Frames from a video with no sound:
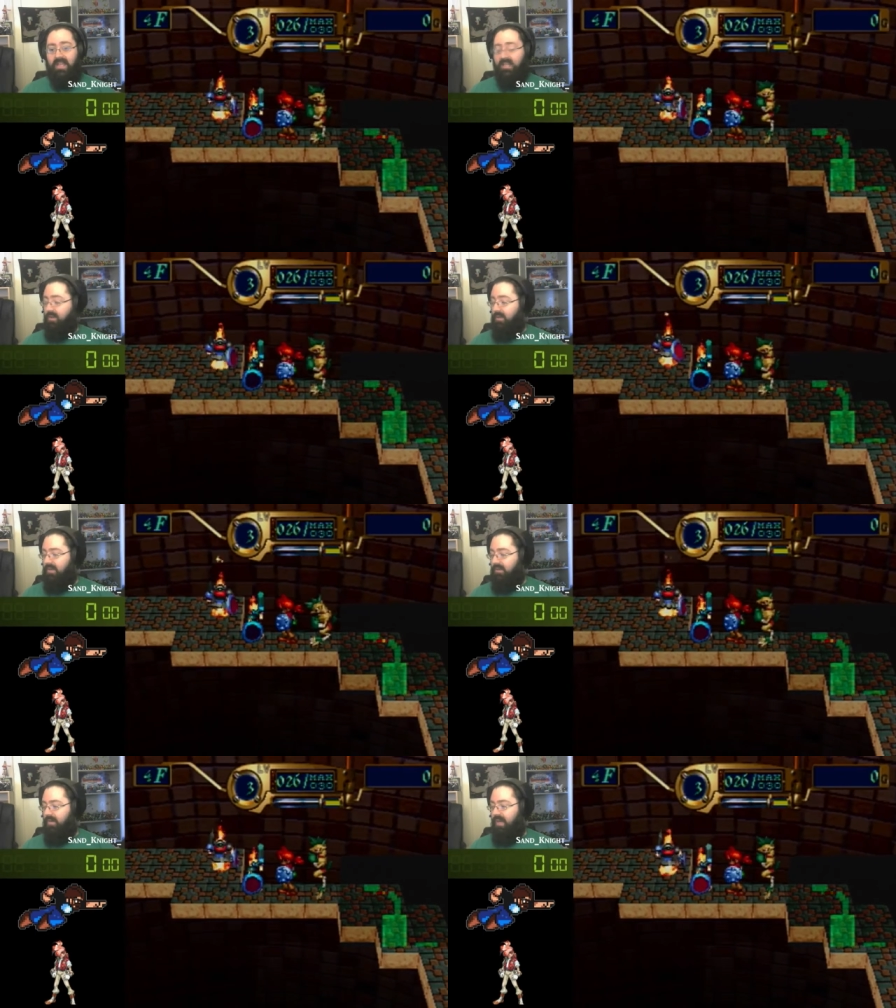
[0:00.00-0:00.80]
that
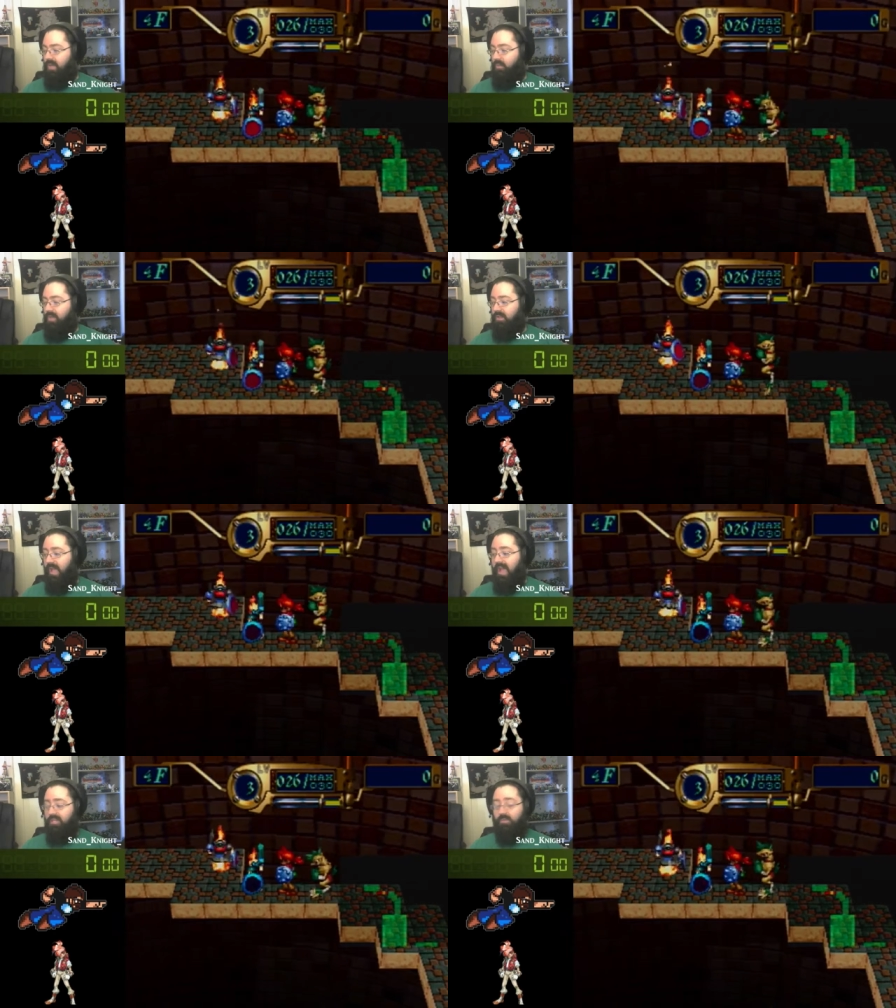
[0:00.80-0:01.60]
corridor and it will
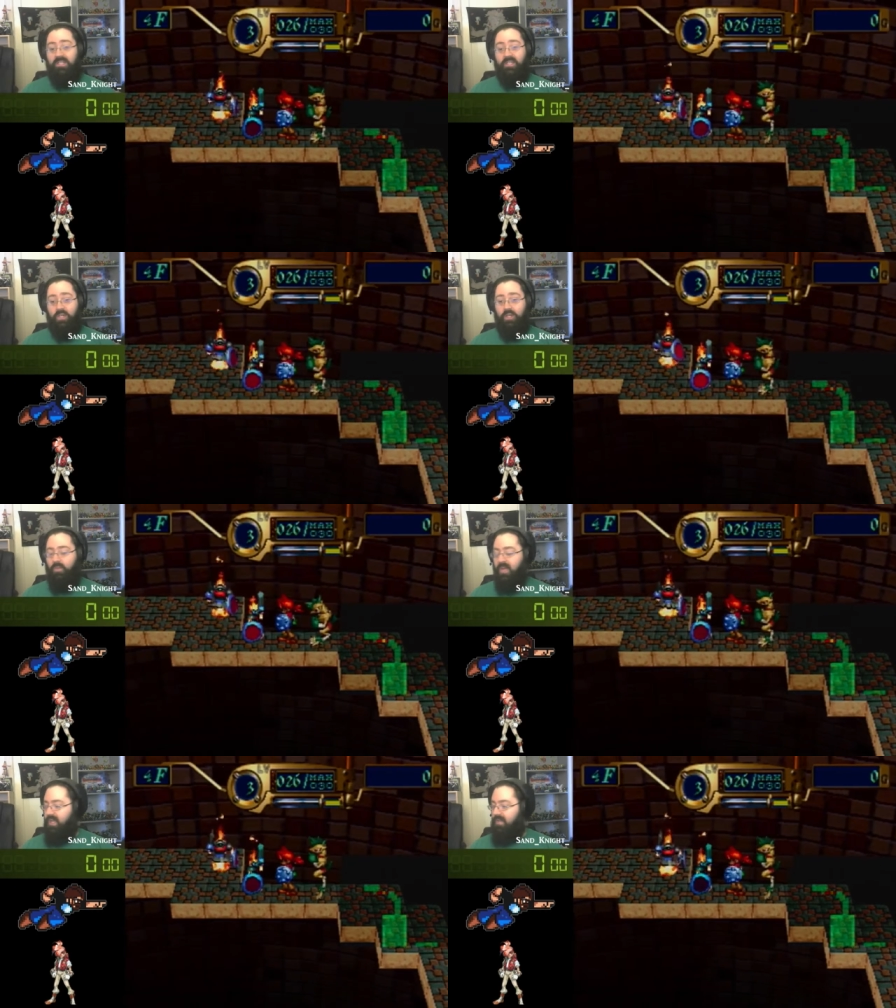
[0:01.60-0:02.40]
actually turn
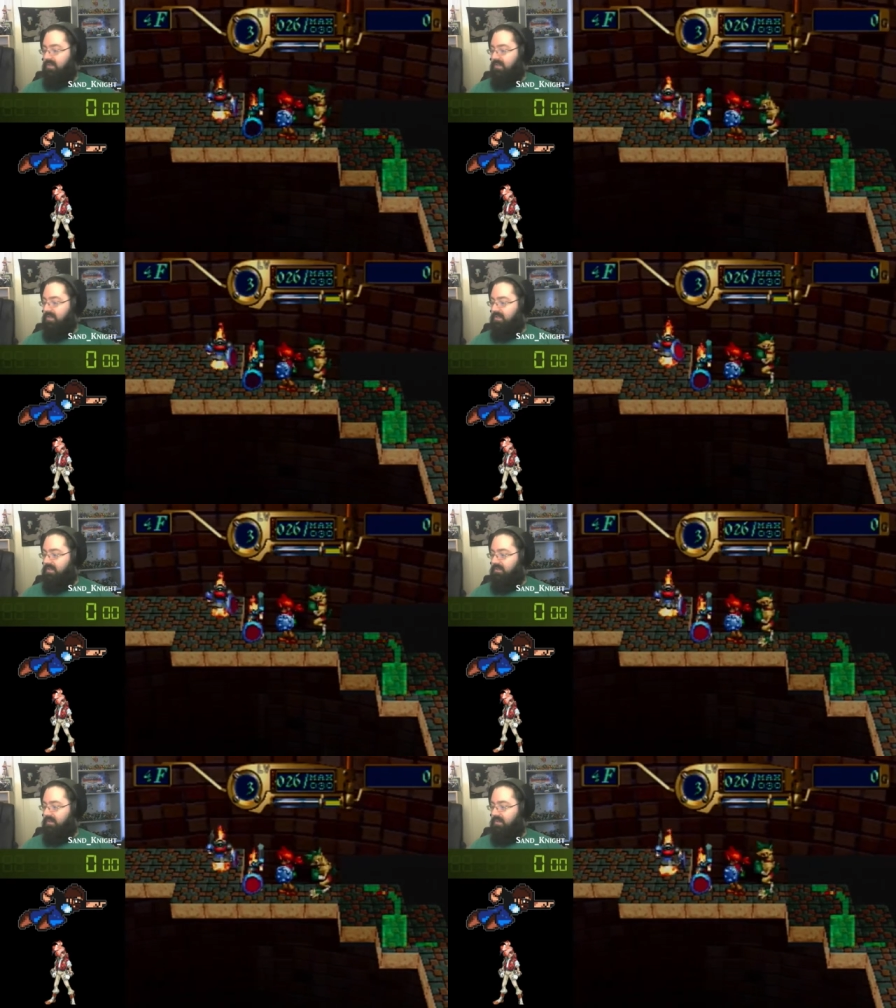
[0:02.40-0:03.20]
away.
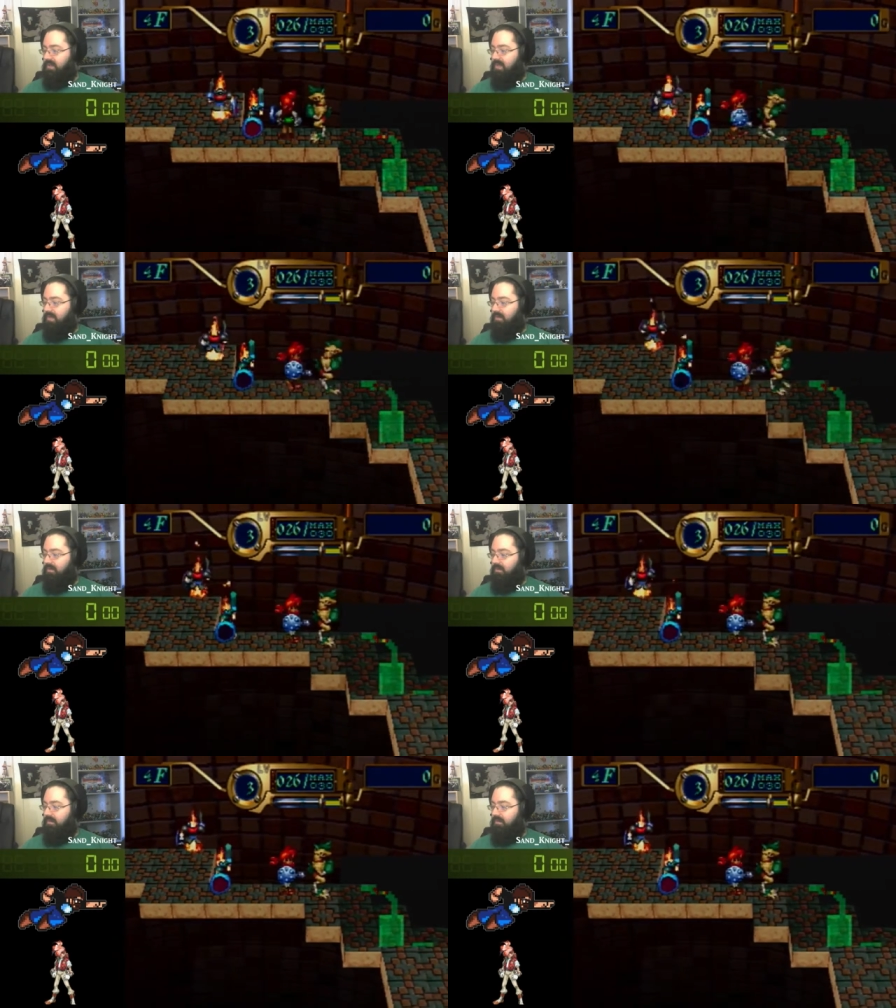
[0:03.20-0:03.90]
So there we go.